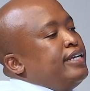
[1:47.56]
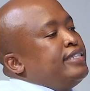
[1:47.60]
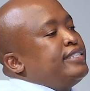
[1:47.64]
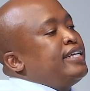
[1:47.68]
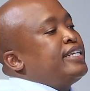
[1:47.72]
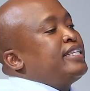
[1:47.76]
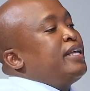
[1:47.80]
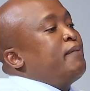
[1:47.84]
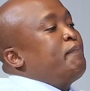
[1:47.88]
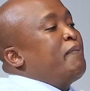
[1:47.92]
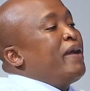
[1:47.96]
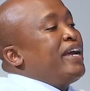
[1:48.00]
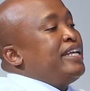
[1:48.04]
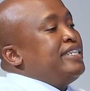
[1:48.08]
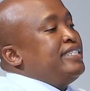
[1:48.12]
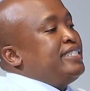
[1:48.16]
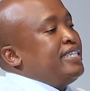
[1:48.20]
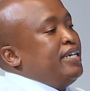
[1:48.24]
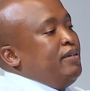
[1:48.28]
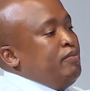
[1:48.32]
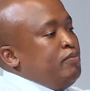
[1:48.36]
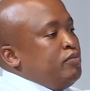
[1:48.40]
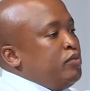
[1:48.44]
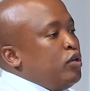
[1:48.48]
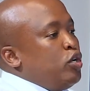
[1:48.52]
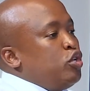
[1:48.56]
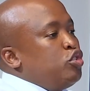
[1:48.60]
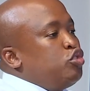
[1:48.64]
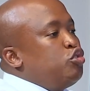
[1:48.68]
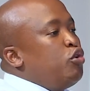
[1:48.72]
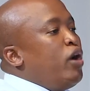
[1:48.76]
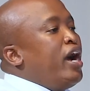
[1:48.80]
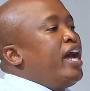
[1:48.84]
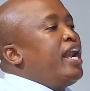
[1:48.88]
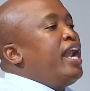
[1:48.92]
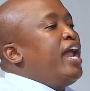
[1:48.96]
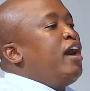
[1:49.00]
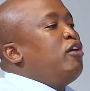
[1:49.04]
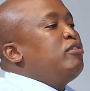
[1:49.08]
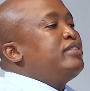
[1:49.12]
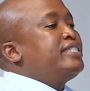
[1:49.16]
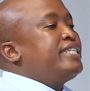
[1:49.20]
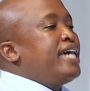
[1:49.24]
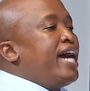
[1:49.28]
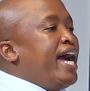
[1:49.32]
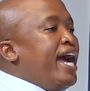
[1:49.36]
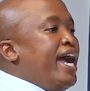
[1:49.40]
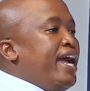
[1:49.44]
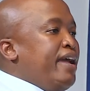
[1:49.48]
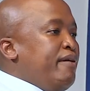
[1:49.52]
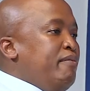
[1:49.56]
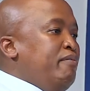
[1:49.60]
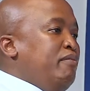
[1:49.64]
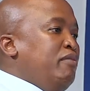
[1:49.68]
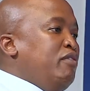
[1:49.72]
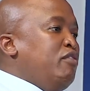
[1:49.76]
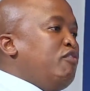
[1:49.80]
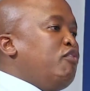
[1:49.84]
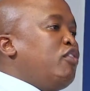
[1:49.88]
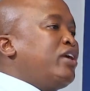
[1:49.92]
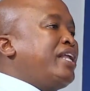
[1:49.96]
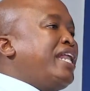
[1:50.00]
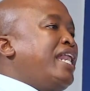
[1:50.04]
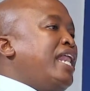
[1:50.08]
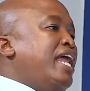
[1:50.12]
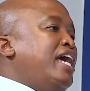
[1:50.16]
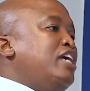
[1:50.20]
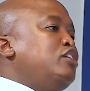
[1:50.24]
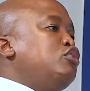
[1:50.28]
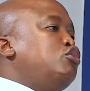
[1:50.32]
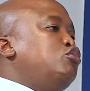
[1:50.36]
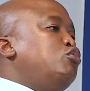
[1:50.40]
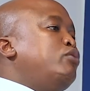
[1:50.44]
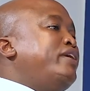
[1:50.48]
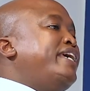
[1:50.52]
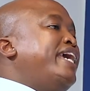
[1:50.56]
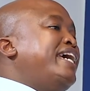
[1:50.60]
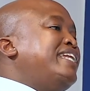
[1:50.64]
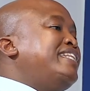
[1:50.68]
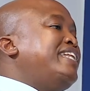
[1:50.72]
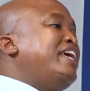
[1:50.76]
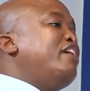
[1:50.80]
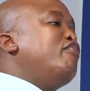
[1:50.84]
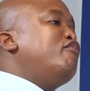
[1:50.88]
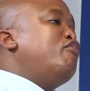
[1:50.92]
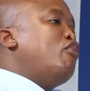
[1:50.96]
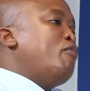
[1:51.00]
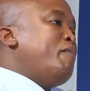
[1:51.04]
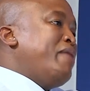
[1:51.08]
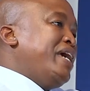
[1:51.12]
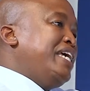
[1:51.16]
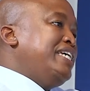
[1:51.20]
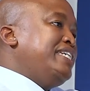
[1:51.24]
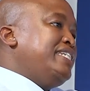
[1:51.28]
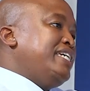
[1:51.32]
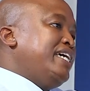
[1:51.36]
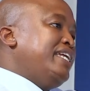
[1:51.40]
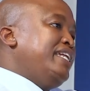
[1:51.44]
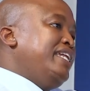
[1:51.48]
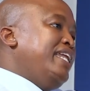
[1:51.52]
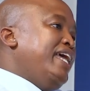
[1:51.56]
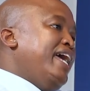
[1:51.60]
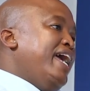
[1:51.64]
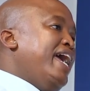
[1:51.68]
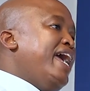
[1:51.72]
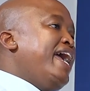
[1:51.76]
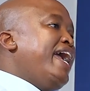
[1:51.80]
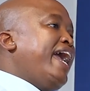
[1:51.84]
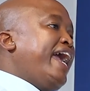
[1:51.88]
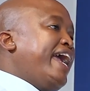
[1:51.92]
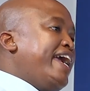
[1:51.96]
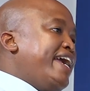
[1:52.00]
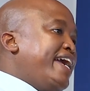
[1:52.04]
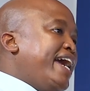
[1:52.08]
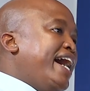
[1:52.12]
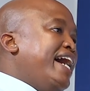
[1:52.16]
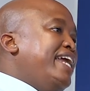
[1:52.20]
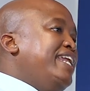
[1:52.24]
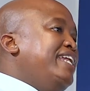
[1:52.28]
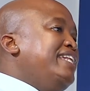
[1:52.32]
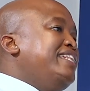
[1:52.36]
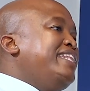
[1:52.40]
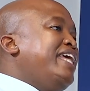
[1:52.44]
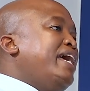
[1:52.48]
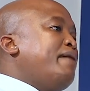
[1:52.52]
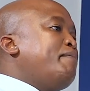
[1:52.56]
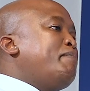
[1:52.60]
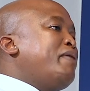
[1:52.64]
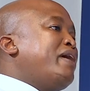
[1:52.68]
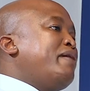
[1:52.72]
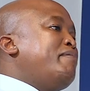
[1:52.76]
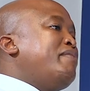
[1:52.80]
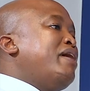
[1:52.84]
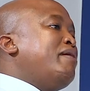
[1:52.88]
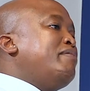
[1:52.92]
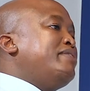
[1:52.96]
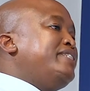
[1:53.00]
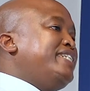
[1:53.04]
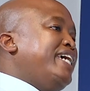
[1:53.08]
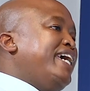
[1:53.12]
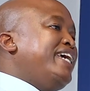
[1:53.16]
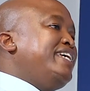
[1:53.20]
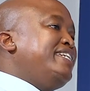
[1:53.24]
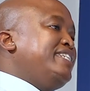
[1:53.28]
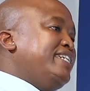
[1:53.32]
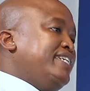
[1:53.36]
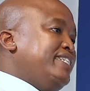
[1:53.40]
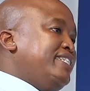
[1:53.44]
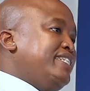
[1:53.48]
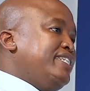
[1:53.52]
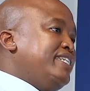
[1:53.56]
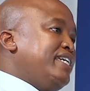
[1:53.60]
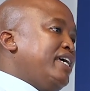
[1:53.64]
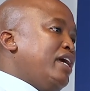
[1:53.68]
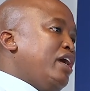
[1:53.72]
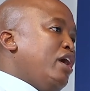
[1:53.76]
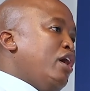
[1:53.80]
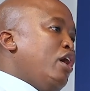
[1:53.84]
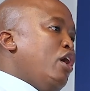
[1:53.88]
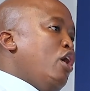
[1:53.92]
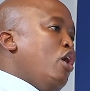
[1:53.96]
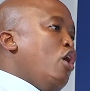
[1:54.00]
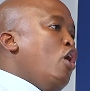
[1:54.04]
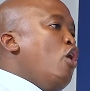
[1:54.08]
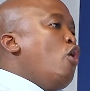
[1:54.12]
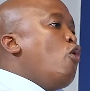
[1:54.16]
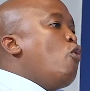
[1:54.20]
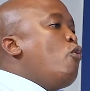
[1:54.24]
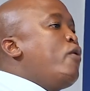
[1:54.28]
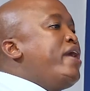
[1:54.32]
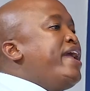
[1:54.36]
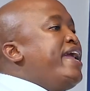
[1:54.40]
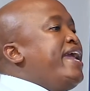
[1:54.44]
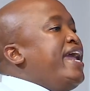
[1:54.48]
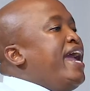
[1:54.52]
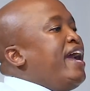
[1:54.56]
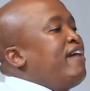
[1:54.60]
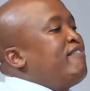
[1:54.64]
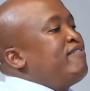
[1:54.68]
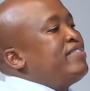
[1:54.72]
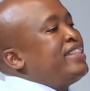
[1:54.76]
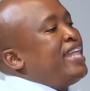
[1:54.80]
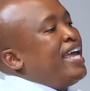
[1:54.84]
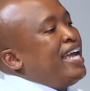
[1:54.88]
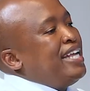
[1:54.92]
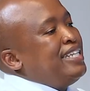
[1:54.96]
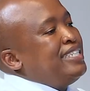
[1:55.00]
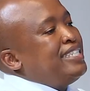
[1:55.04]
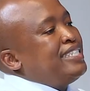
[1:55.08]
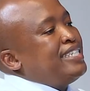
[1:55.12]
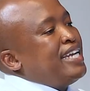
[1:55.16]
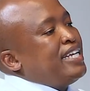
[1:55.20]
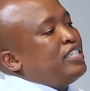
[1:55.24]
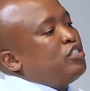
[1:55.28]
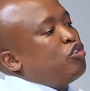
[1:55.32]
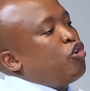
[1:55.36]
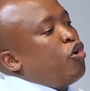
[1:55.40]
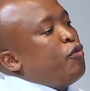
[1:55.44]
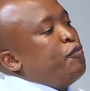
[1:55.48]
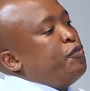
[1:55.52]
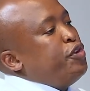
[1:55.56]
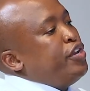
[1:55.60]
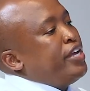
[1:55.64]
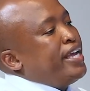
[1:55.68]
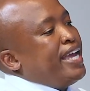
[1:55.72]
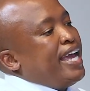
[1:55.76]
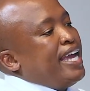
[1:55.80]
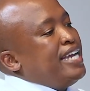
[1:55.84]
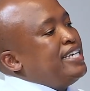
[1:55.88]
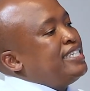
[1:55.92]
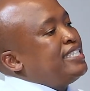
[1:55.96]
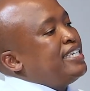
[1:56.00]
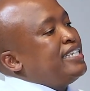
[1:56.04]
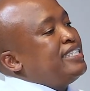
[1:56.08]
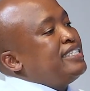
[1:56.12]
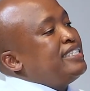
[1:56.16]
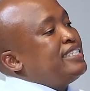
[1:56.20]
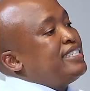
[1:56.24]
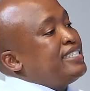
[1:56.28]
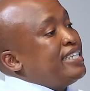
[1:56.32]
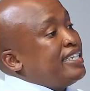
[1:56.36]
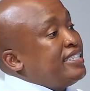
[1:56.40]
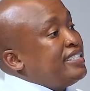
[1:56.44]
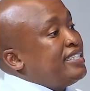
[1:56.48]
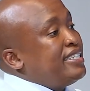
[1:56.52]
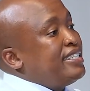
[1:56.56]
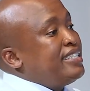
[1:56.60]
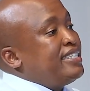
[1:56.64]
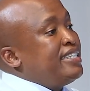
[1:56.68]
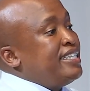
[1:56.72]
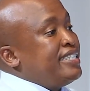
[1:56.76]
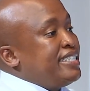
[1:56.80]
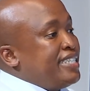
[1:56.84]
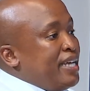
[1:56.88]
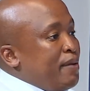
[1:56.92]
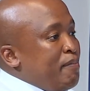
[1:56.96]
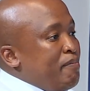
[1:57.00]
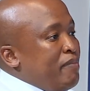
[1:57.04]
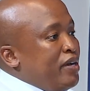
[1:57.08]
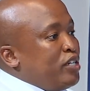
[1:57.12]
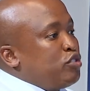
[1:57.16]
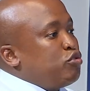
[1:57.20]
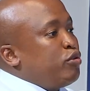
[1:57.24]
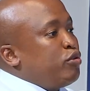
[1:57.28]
That's a principle to allow time for clients to get information regarding their premium changes. We have then sent communications since December